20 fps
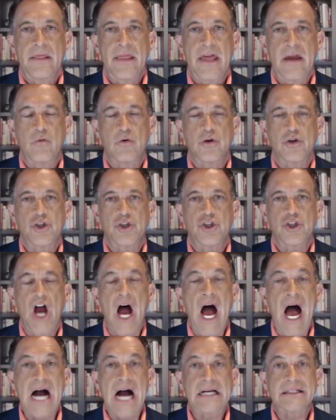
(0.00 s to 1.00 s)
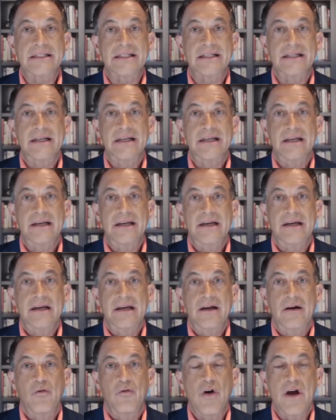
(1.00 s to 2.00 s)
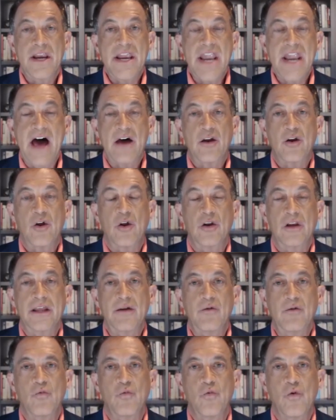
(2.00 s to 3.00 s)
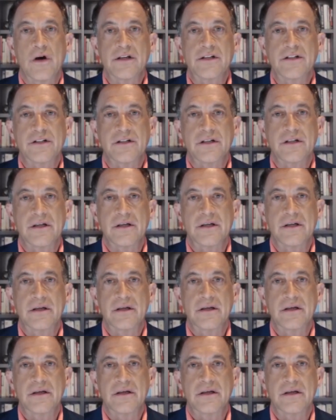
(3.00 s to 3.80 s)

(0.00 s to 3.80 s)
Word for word: They were shocked when not only was